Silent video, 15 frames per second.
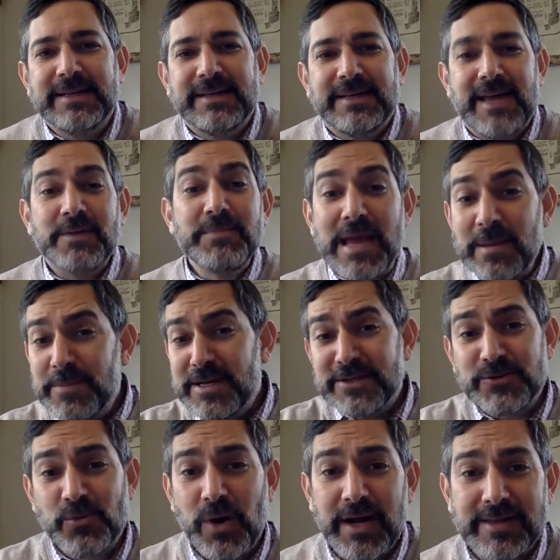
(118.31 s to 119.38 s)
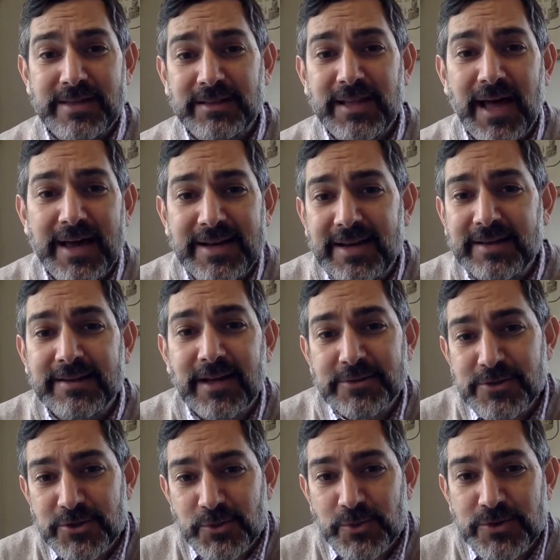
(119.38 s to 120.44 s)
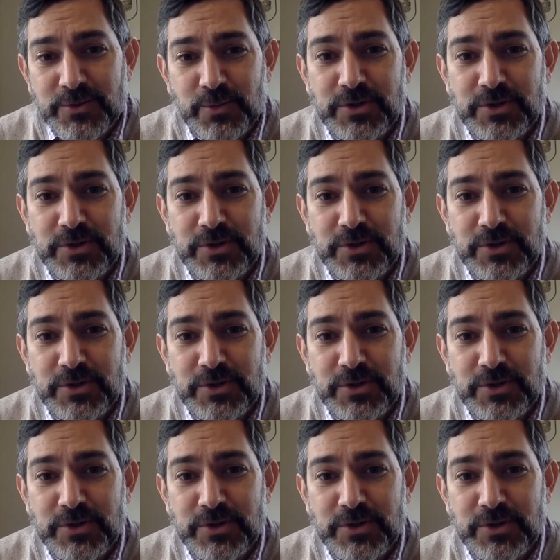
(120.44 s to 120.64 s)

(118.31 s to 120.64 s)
And maybe it's why the line at gun stores were